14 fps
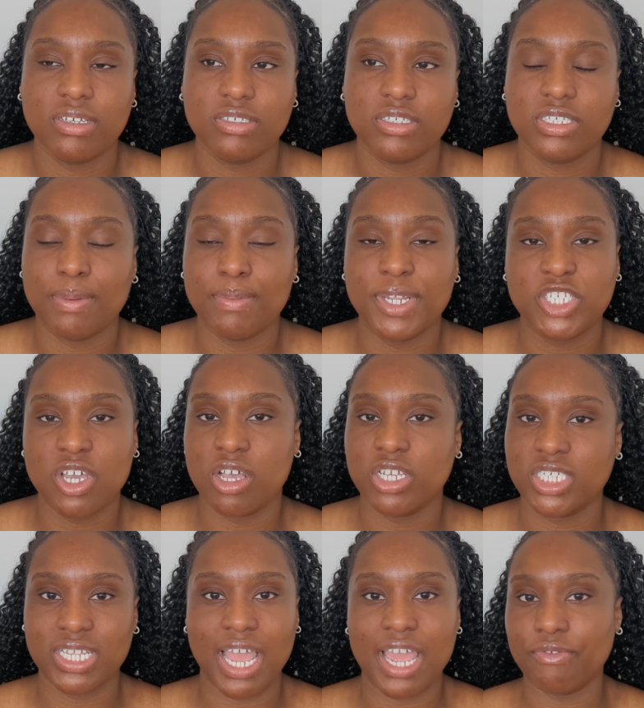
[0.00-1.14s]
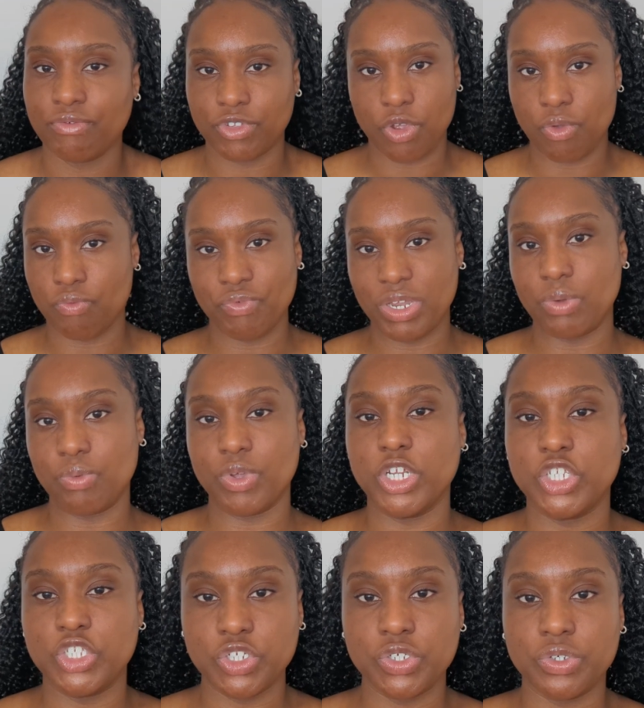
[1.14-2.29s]
some of the tasks that I don't really want
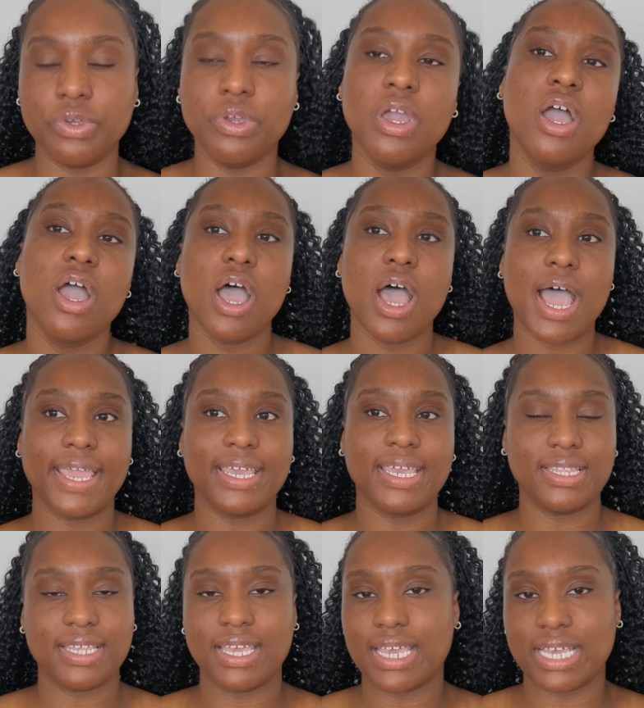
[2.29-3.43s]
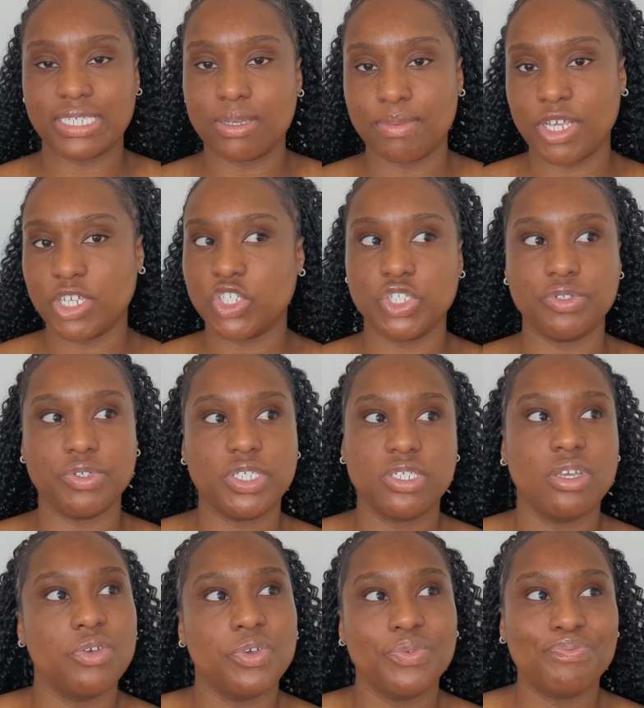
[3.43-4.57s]
to do, I can then get someone else to do it.
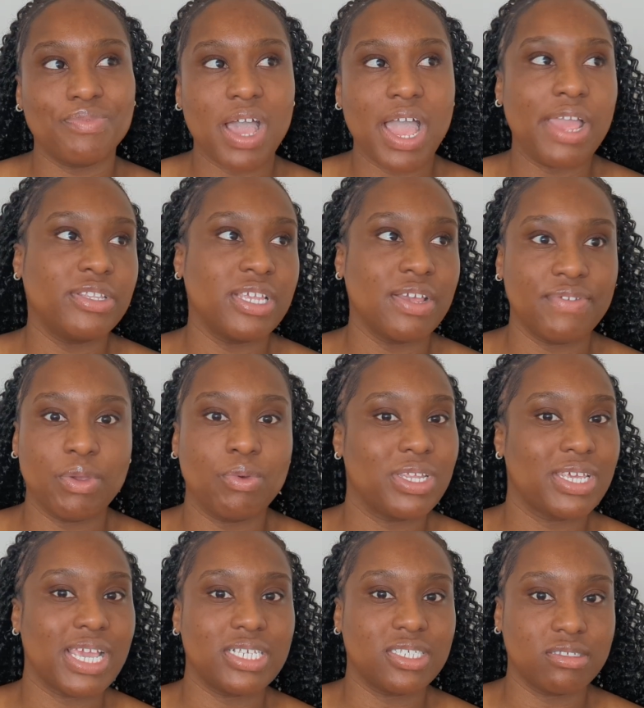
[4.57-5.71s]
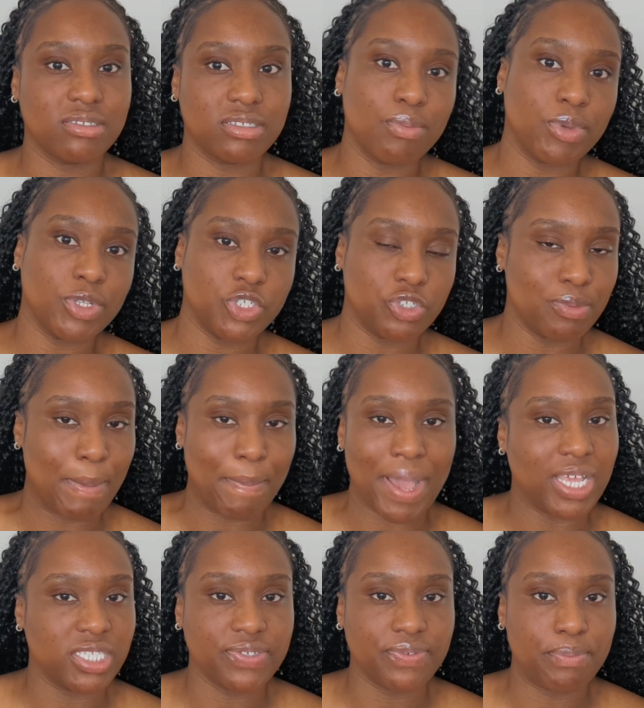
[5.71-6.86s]
So I definitely want to get someone to do my
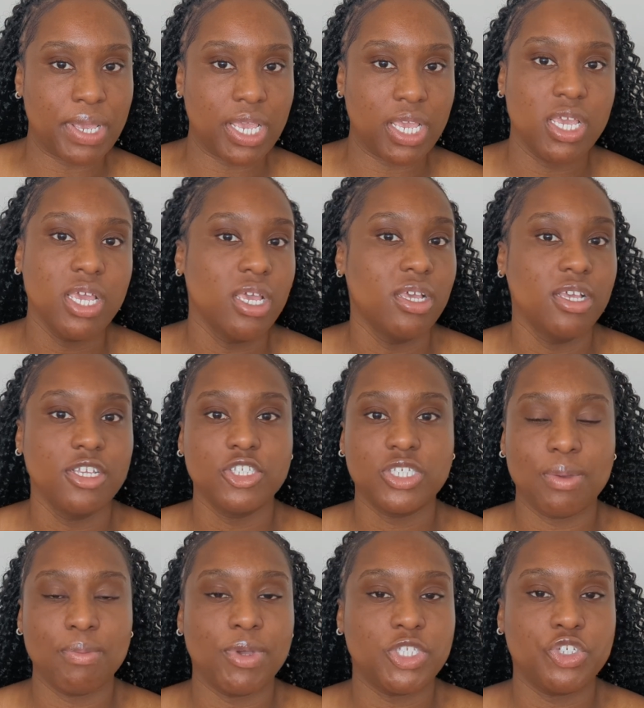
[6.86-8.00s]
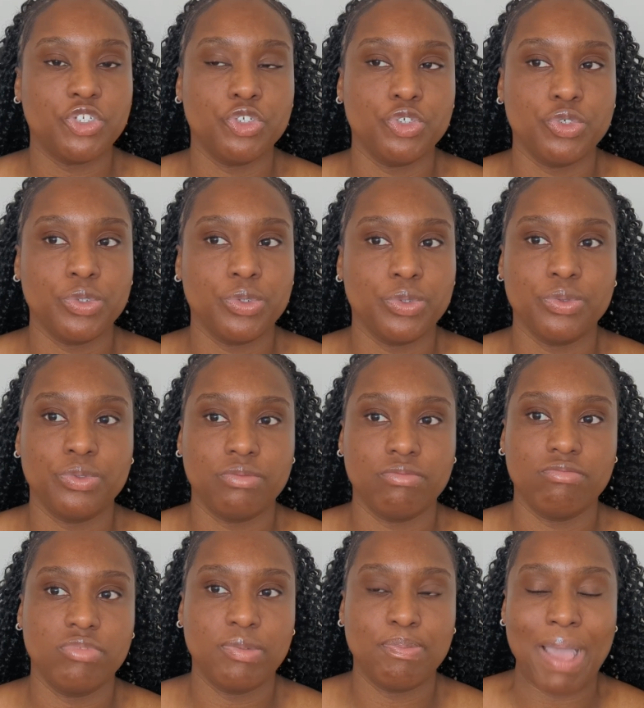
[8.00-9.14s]
patterns for me, someone to
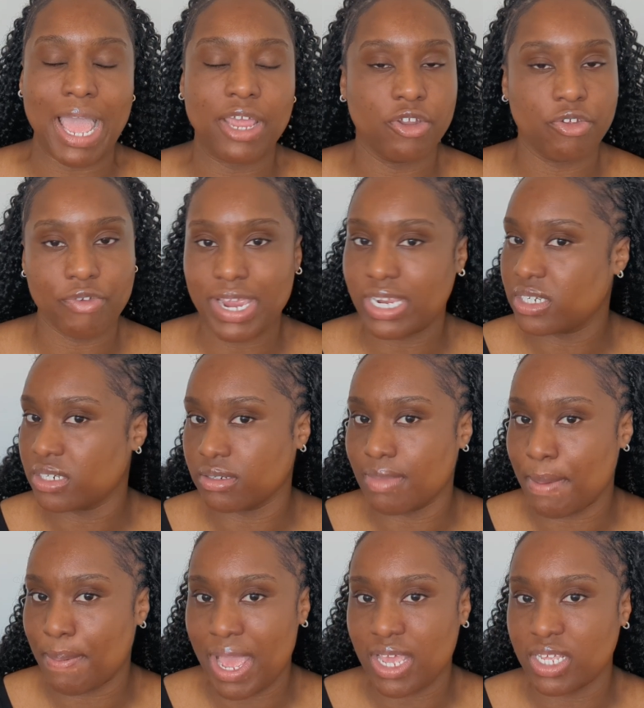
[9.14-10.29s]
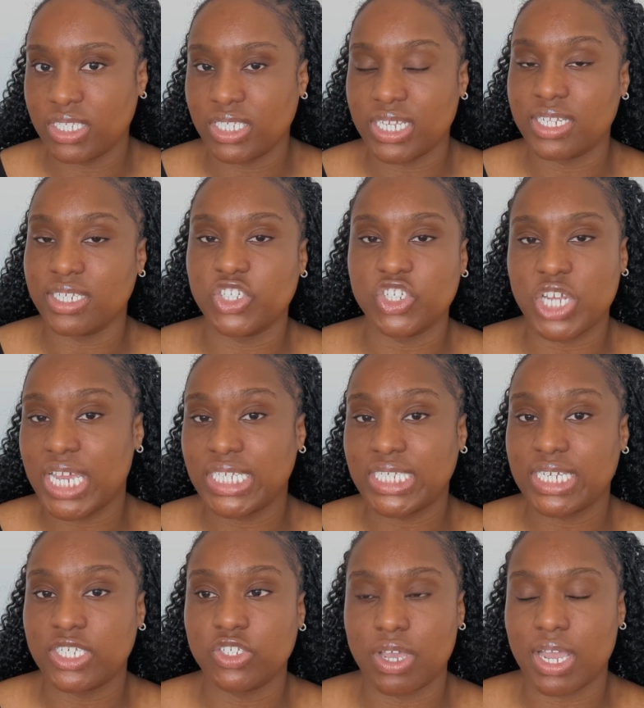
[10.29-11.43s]
pattern grade my patterns and digitize
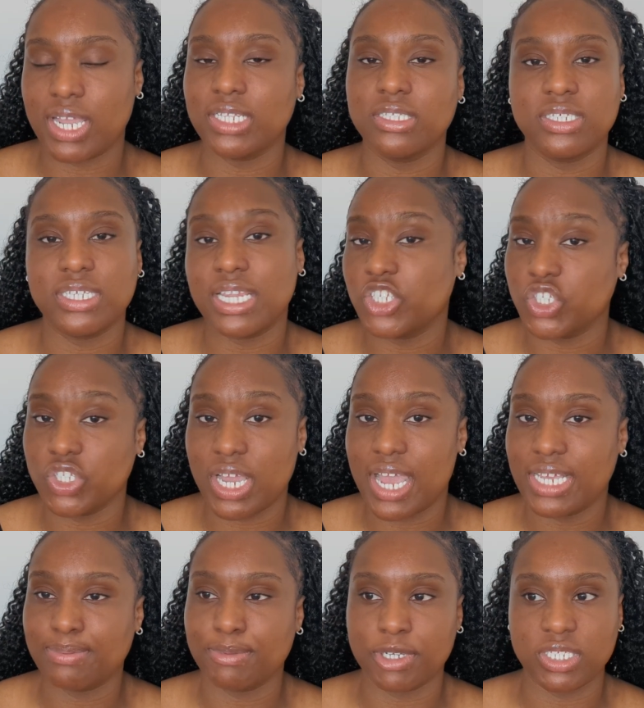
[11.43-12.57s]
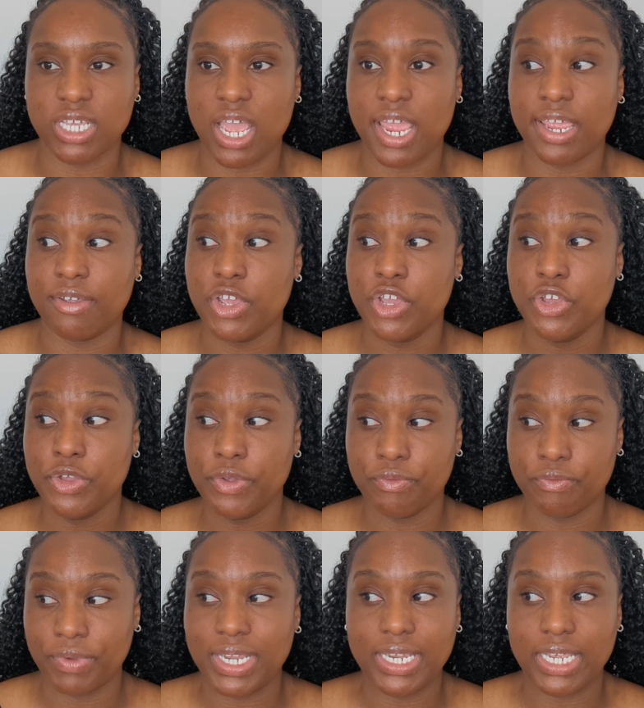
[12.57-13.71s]
it so I can send it to you guys, because I
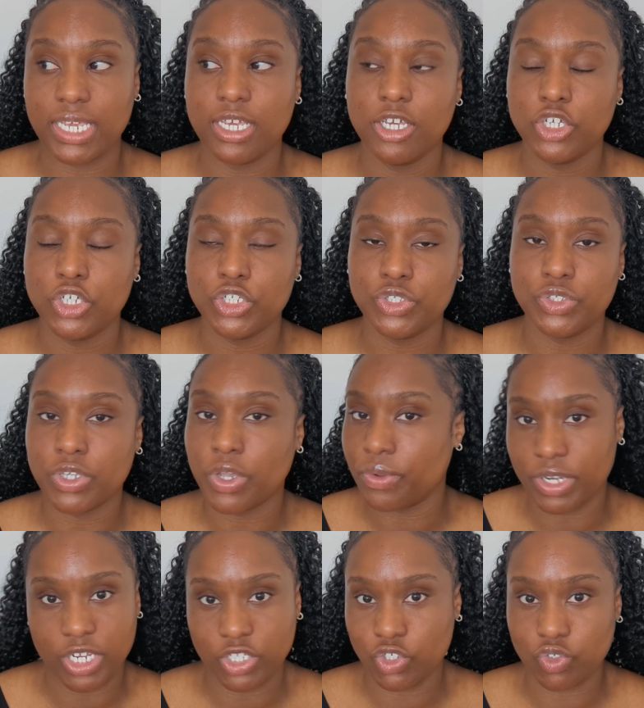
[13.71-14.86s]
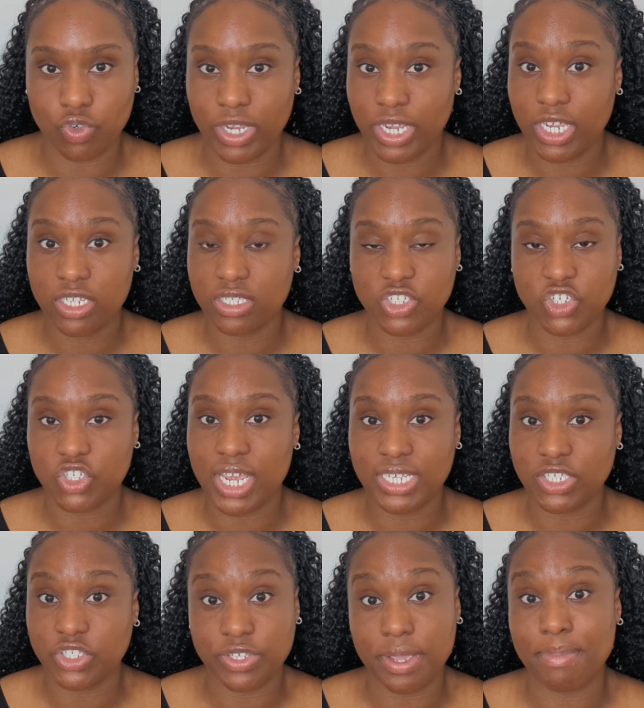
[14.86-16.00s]
really don't enjoy
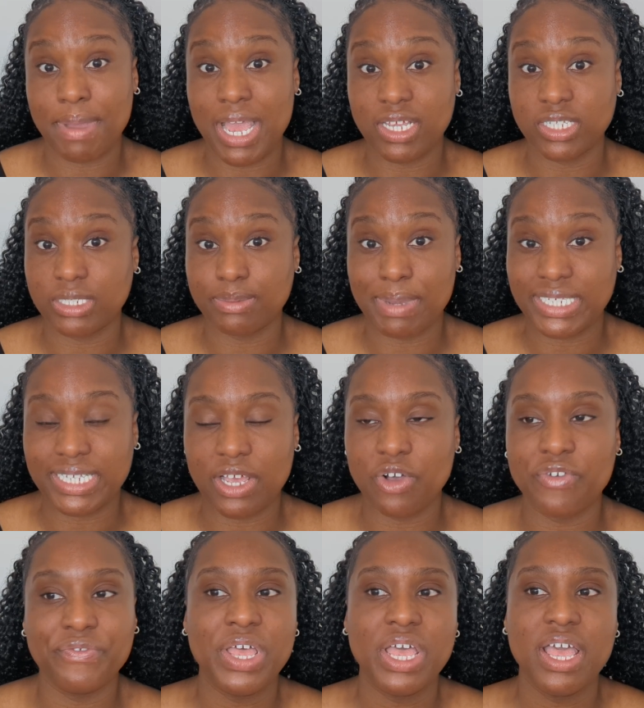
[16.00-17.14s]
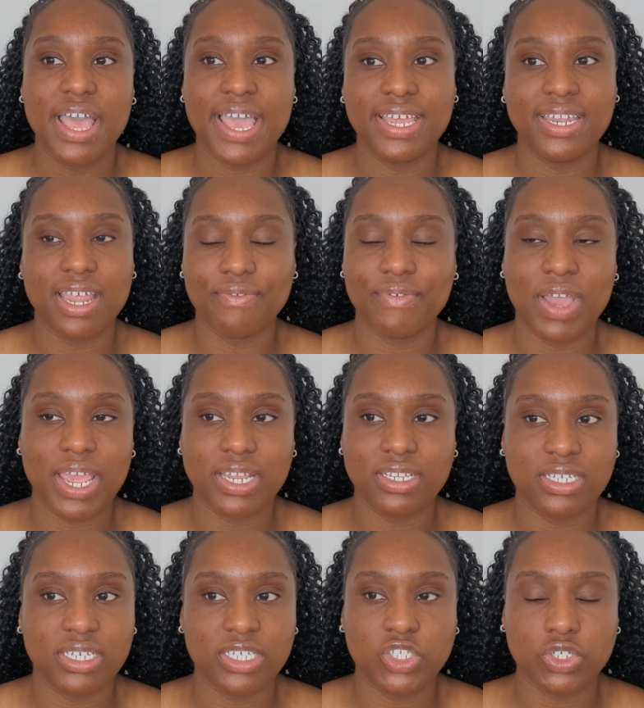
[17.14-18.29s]
digitizing sewing patterns myself, and I find
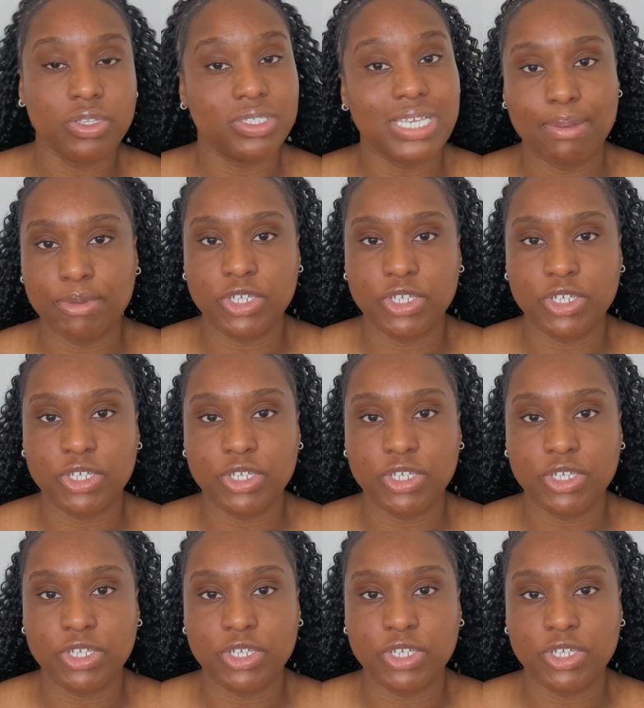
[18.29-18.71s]
it's so time